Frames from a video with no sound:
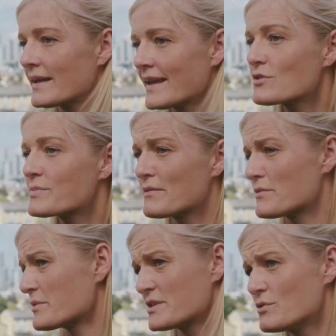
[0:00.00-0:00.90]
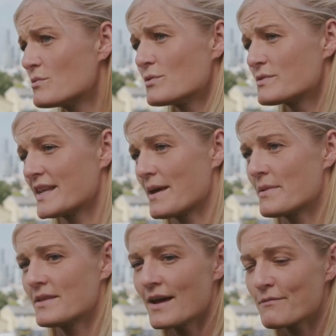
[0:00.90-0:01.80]
Girls playing football is normal to
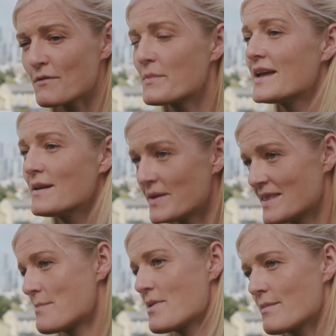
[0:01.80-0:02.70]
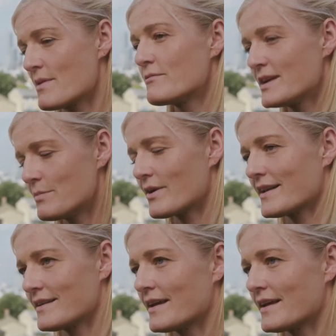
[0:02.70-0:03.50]
them. And for me, being their mum, I'm really proud of